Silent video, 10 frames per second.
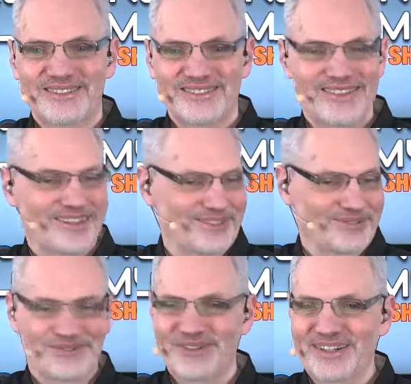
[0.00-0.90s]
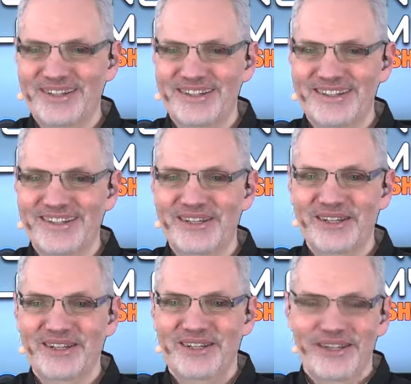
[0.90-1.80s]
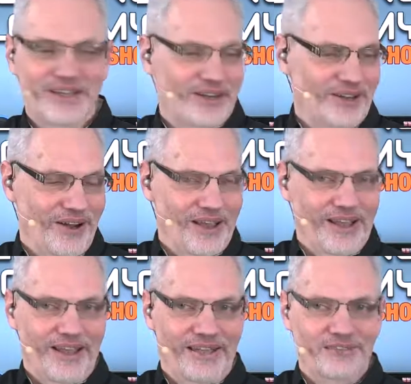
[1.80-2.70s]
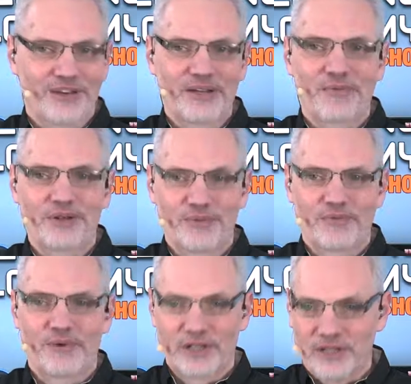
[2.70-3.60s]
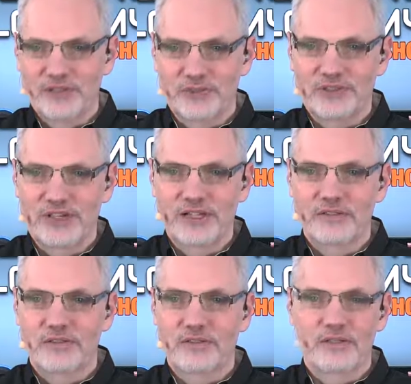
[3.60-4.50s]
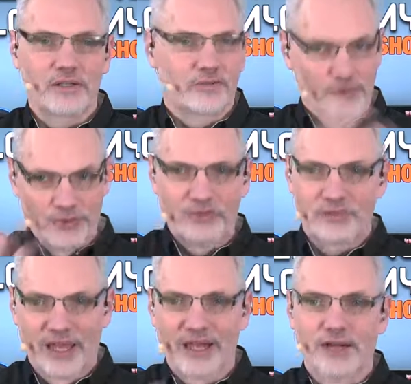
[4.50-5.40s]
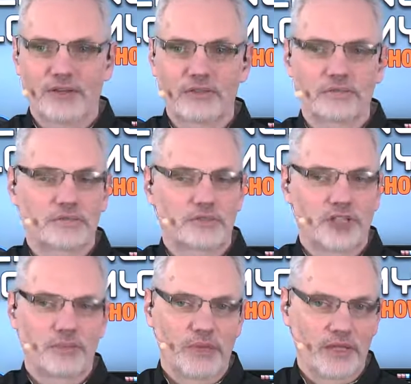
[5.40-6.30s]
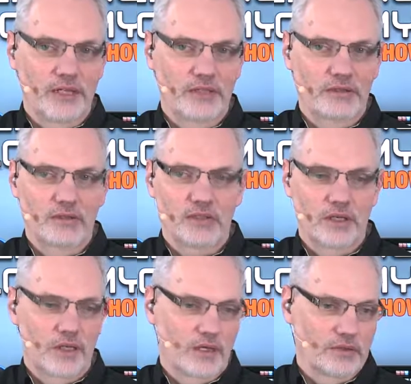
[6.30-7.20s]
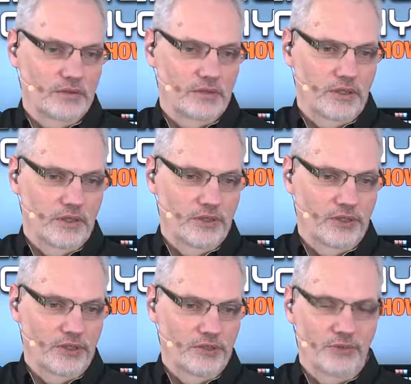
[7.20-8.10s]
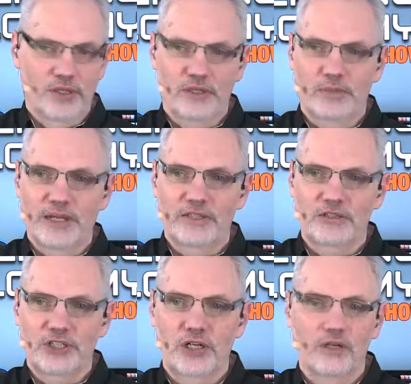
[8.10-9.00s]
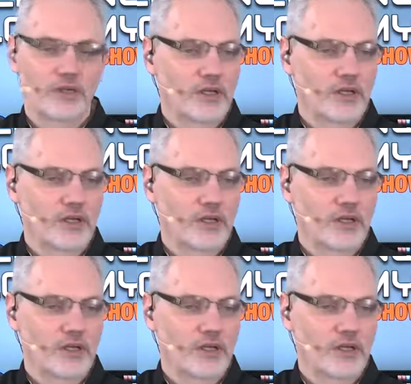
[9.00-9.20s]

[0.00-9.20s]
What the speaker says: So it's funny. One of the things we said, when we had our team meeting earlier this week about the show,